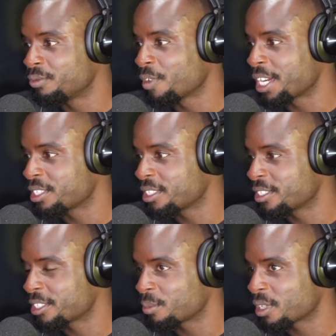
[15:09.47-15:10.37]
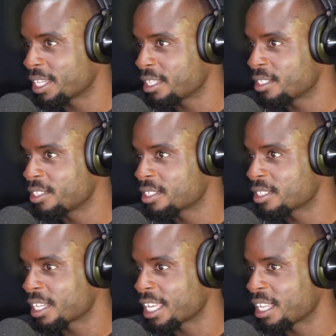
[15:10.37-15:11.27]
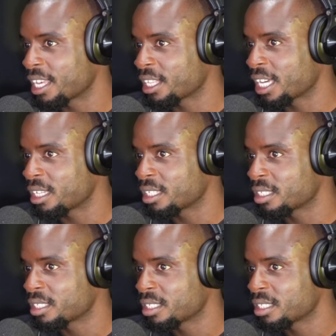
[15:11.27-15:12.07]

raising some kids and then like